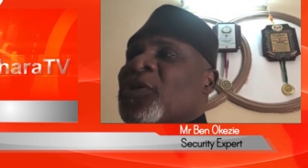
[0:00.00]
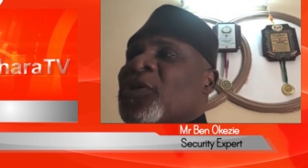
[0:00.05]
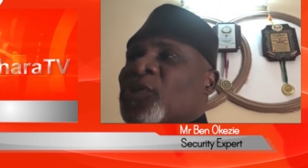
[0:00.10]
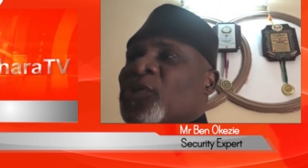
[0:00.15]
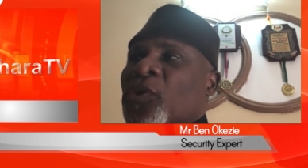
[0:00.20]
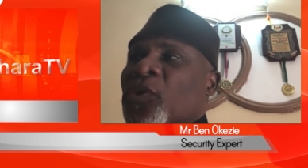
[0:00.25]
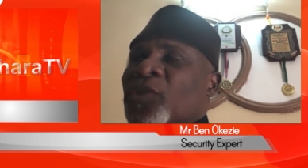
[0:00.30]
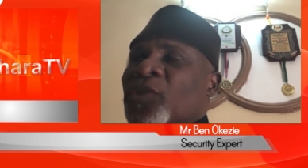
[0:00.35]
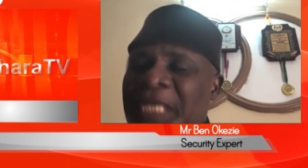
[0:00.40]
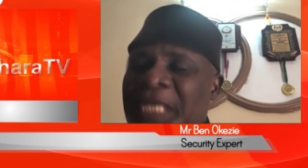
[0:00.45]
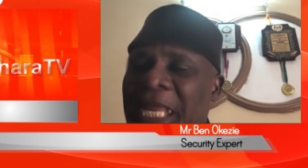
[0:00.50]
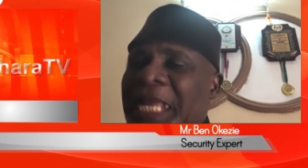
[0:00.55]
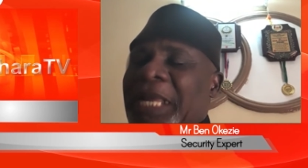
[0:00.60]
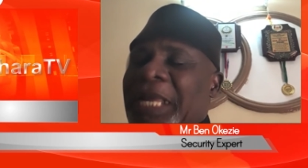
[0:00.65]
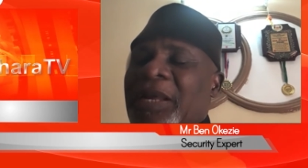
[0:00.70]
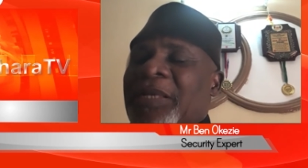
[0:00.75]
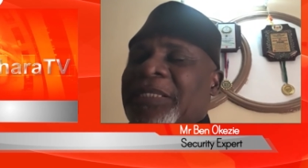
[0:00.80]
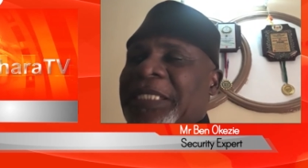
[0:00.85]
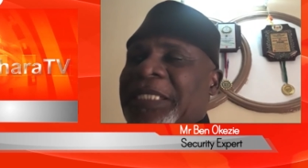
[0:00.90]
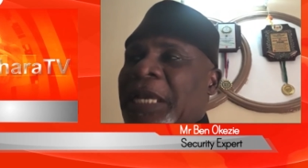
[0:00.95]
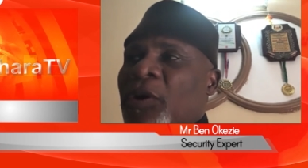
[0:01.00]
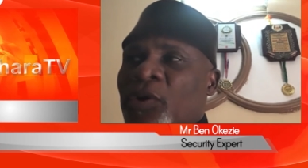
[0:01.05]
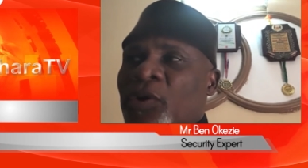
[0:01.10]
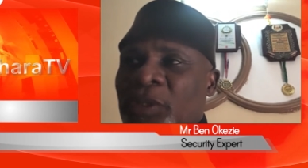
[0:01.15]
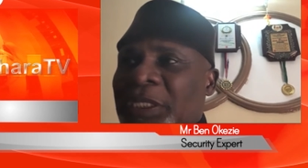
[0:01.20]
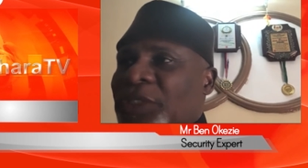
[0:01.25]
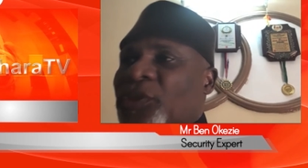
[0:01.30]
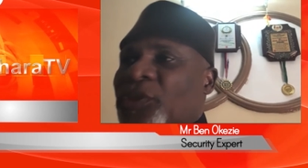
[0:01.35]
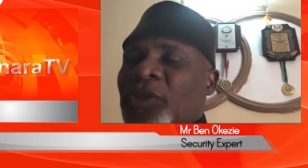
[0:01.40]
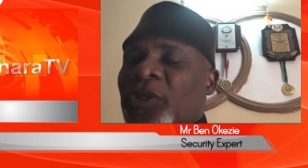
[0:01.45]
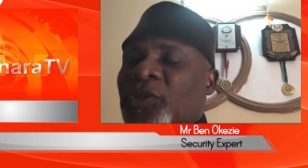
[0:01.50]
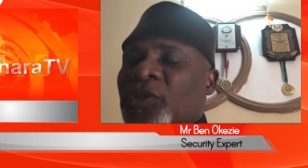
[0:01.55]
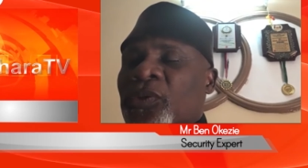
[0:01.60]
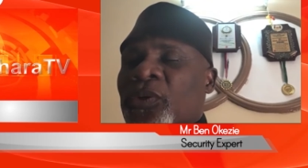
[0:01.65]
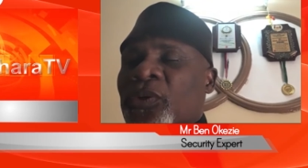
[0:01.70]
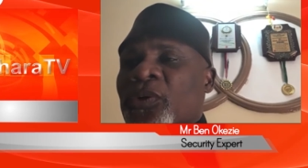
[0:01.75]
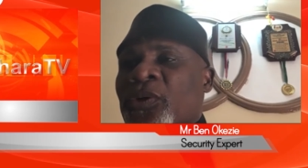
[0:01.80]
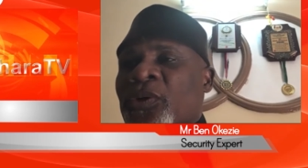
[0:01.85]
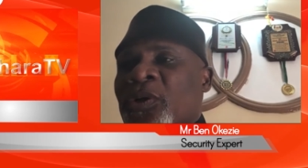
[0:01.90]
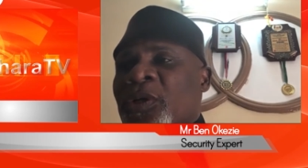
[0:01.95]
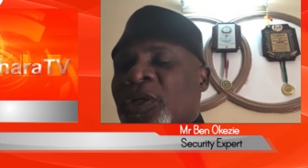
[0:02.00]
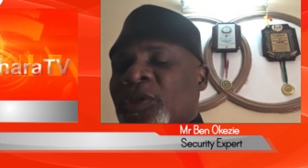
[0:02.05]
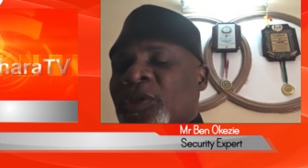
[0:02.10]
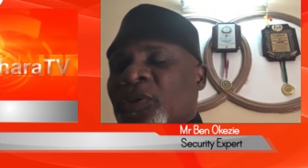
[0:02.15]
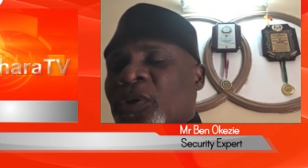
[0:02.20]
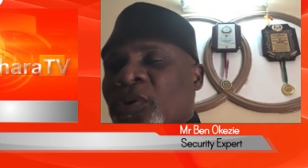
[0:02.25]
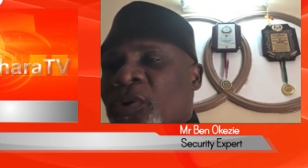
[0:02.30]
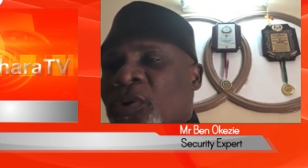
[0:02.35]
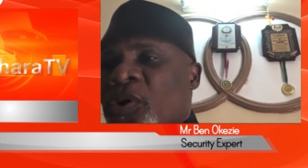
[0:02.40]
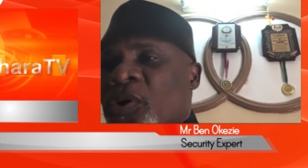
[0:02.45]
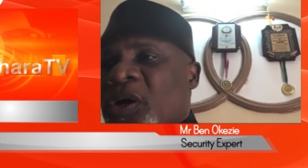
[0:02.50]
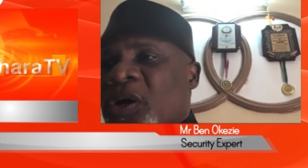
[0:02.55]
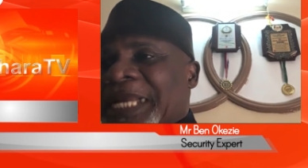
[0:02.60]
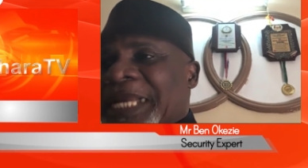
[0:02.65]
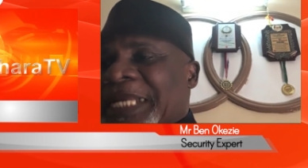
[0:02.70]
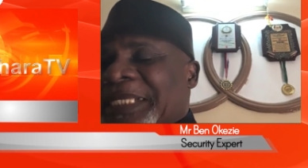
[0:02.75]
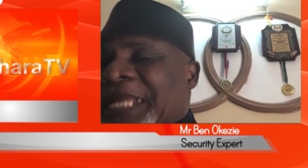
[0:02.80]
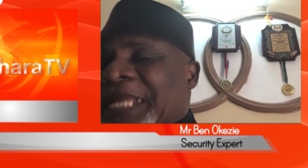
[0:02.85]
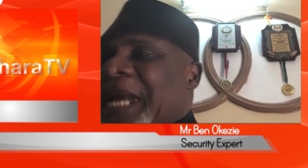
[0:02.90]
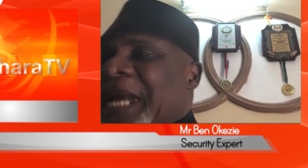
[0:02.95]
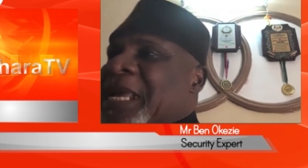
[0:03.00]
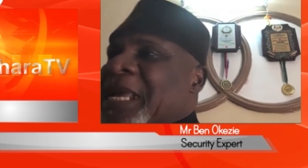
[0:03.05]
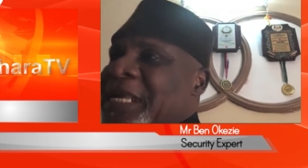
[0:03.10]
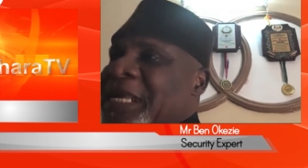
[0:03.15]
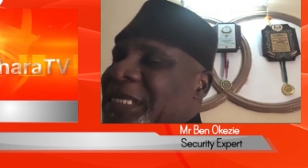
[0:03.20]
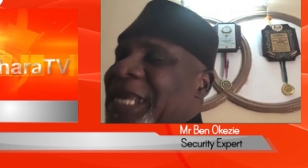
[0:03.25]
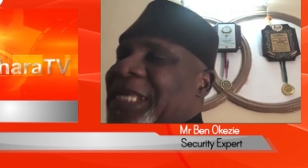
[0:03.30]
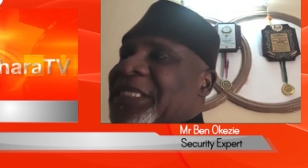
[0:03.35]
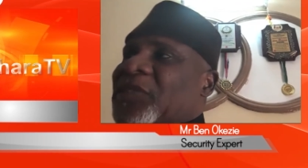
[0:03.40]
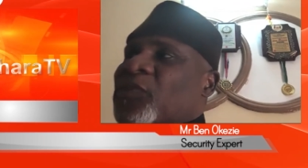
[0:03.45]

So they, their own is just to, you know, go on attack. That's